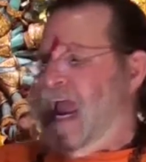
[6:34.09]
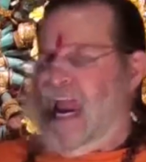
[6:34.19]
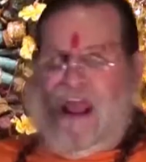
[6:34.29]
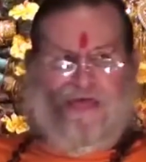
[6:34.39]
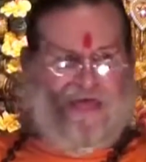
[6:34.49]

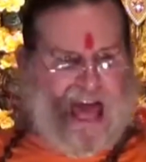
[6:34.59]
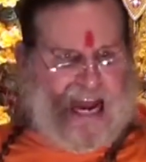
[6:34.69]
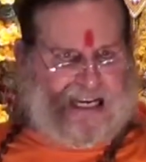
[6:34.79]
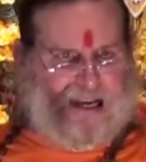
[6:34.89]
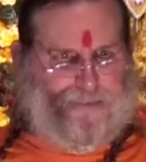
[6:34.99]
In
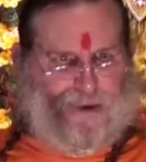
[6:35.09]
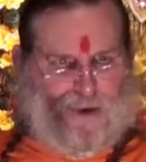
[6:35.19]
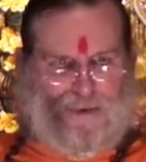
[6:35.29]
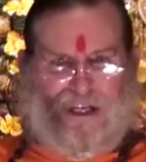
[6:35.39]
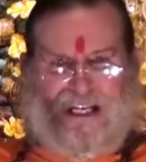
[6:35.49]
that
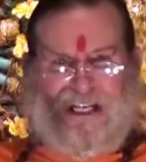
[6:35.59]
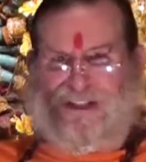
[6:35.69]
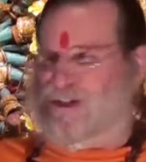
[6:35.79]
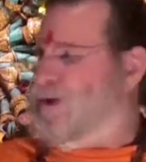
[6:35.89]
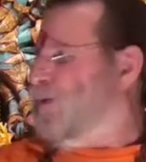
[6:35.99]
communion
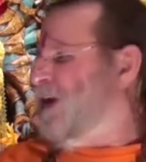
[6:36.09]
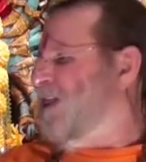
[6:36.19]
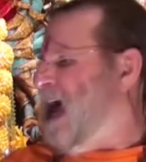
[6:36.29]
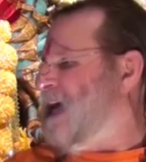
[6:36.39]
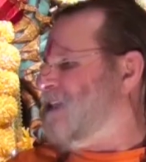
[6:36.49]
is the
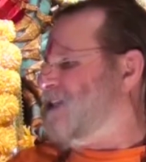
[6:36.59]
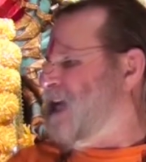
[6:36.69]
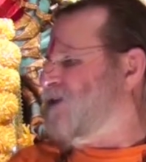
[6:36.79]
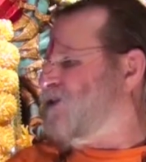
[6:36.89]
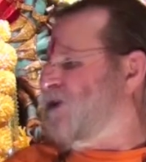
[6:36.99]

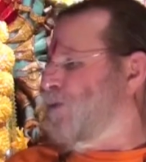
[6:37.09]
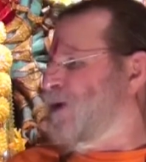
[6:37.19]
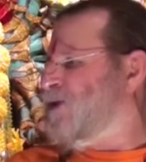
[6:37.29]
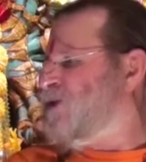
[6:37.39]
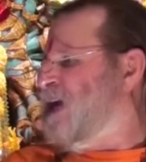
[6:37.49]
realization
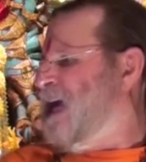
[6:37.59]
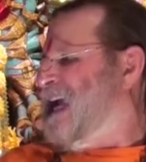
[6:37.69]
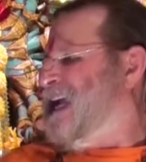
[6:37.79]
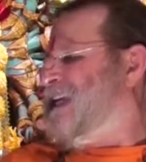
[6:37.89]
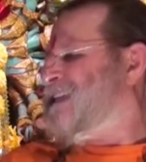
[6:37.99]
which
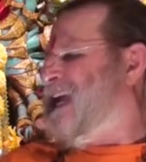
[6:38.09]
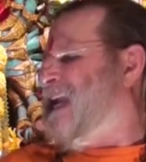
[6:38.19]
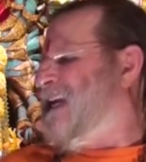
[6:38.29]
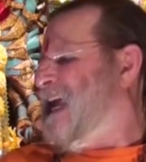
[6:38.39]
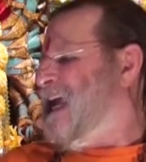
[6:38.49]
is
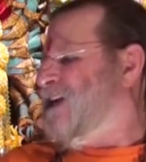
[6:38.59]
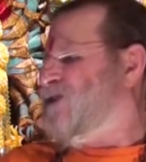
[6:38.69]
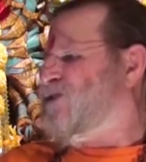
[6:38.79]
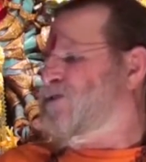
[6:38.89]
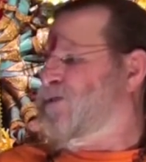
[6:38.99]
an
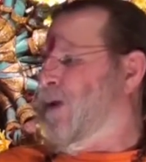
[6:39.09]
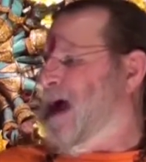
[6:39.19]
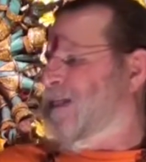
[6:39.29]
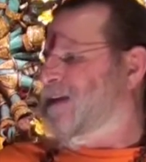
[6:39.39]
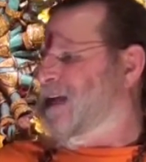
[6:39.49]
end to
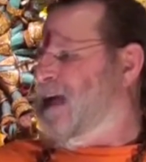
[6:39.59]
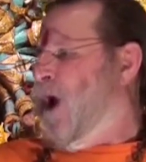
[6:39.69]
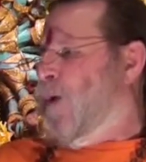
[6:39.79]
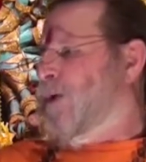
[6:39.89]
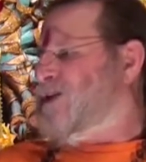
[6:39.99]
duality,
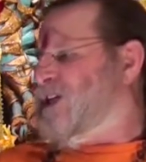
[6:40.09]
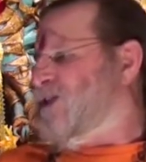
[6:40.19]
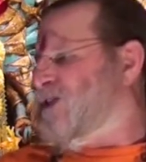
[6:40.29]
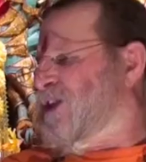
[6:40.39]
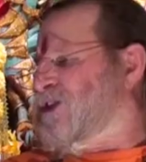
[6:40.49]
which
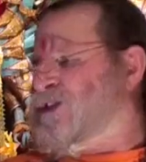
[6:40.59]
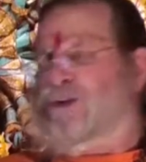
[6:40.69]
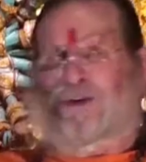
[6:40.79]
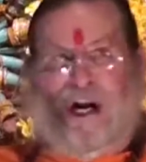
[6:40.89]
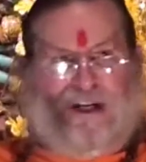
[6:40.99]
is the
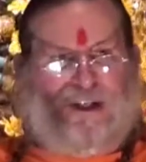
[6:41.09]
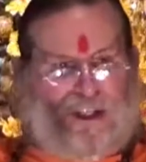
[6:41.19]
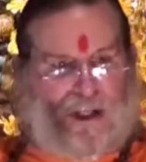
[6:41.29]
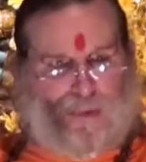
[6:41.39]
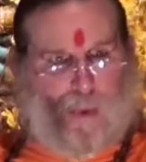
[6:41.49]

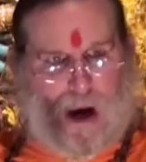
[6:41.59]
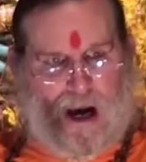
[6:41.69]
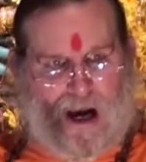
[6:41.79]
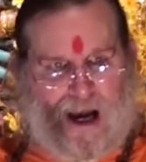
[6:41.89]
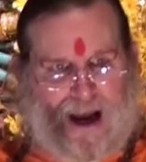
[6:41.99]

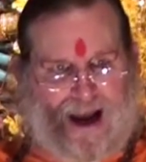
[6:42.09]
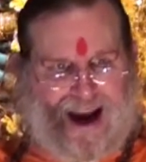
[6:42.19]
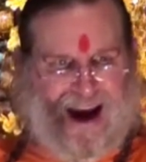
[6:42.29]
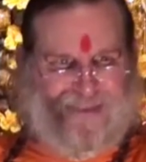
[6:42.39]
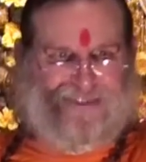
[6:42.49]
Sreshtatva
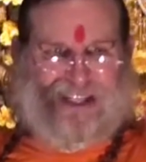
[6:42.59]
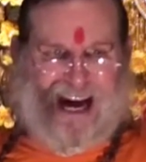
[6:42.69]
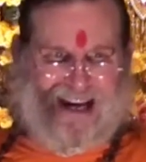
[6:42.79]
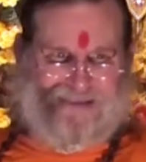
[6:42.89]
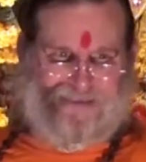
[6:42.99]
of
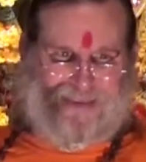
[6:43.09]
Janma.